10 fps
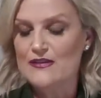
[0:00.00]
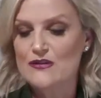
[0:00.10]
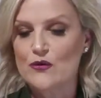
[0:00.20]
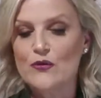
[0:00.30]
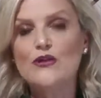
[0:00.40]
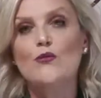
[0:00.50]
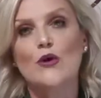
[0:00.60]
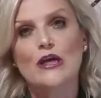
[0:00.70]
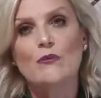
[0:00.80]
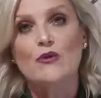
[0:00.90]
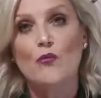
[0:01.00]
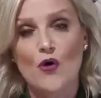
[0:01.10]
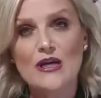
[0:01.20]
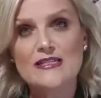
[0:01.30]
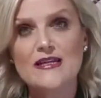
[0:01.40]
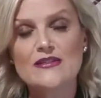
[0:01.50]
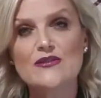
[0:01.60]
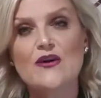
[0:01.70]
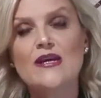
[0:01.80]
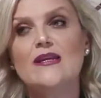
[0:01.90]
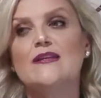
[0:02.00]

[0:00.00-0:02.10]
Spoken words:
So when you're working with whites outside,